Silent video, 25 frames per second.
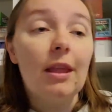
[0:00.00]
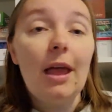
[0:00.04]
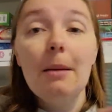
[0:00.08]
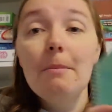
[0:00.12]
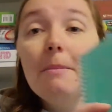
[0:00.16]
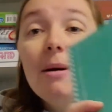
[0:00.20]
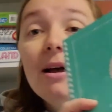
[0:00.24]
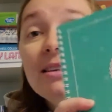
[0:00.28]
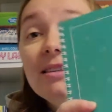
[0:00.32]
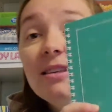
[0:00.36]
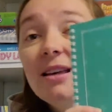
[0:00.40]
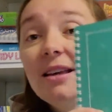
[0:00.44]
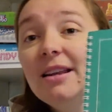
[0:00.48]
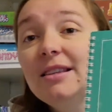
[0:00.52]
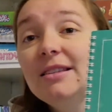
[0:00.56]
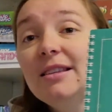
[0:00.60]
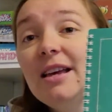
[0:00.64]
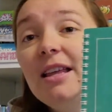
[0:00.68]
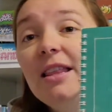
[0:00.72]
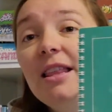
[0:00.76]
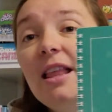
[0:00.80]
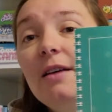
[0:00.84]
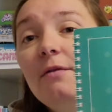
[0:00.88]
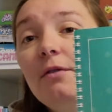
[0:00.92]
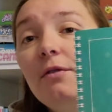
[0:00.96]
My son is
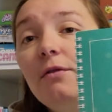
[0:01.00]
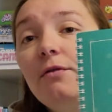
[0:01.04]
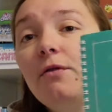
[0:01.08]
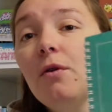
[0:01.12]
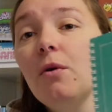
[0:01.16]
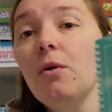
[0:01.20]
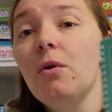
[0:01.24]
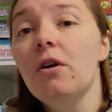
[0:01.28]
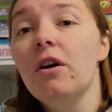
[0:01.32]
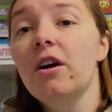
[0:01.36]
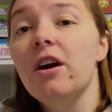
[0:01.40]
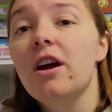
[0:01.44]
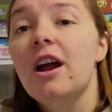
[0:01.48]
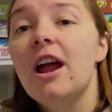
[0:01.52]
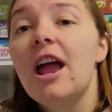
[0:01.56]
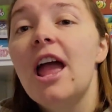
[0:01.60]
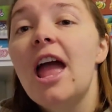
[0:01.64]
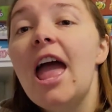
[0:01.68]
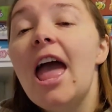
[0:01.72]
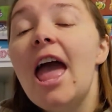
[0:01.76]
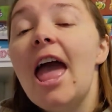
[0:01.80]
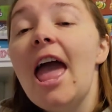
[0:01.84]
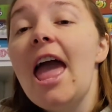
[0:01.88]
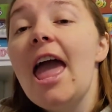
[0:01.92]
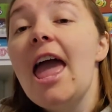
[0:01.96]
on level 4,
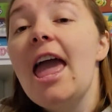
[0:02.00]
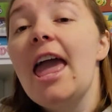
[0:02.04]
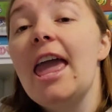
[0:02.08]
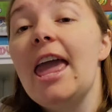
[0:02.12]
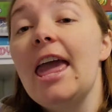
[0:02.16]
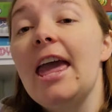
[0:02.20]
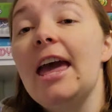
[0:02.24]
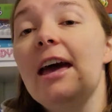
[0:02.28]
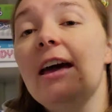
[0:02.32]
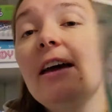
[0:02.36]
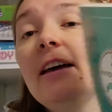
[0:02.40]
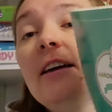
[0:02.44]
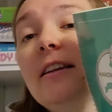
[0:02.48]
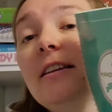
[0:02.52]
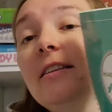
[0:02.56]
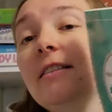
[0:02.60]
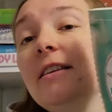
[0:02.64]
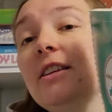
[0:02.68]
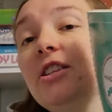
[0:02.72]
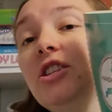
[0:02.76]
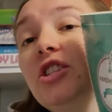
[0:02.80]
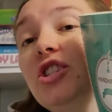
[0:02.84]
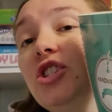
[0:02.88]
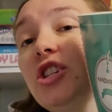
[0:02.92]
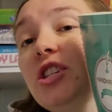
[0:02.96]
and
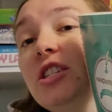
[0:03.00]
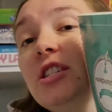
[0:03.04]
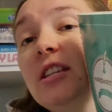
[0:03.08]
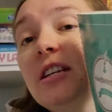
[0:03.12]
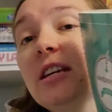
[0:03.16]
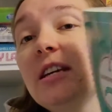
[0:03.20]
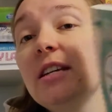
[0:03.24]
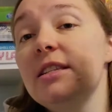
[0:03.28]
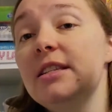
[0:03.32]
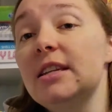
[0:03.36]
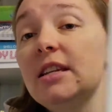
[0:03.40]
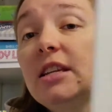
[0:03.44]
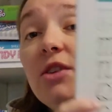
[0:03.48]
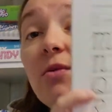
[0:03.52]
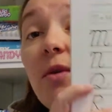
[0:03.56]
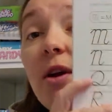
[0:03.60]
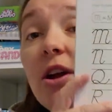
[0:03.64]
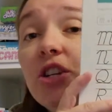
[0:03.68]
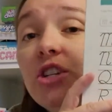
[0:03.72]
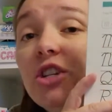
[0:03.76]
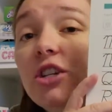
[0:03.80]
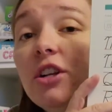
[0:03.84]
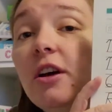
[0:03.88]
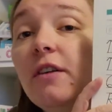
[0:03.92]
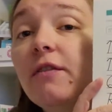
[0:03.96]
it's just a
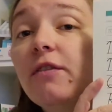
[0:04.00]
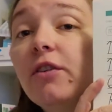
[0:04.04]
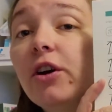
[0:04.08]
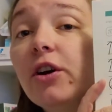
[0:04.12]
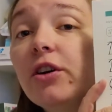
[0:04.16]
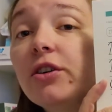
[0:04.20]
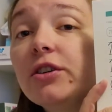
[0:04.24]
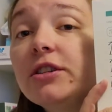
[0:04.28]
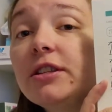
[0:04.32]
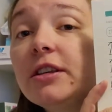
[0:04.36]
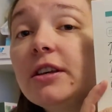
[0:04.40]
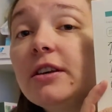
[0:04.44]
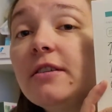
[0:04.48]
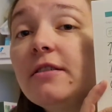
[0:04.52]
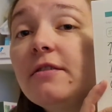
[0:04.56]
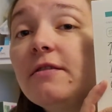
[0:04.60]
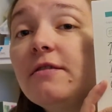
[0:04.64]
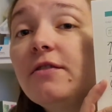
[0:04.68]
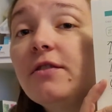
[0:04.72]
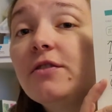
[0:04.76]
continuation of cursive.